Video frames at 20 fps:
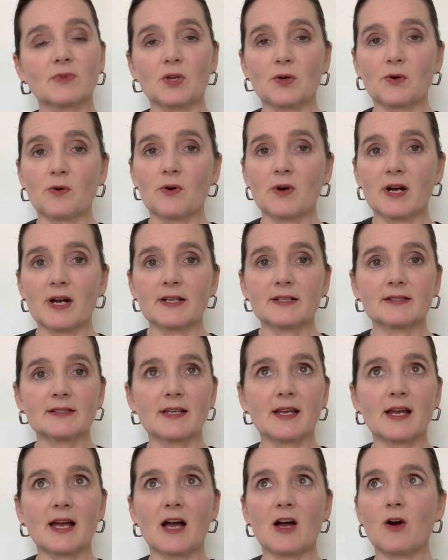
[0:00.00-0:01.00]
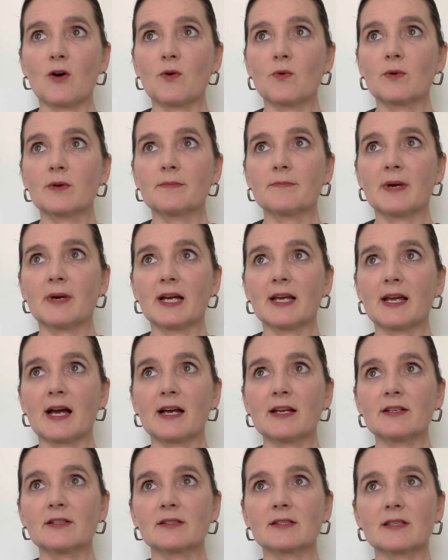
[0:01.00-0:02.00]
Or I say, how would my
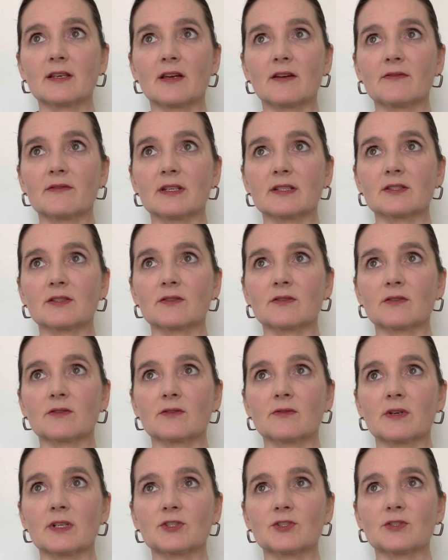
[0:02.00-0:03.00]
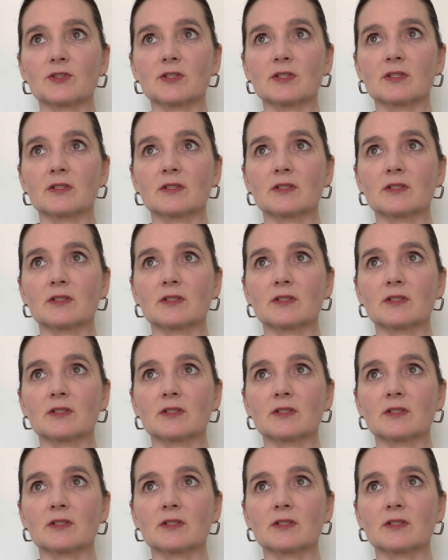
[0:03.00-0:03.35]
higher self answer the question?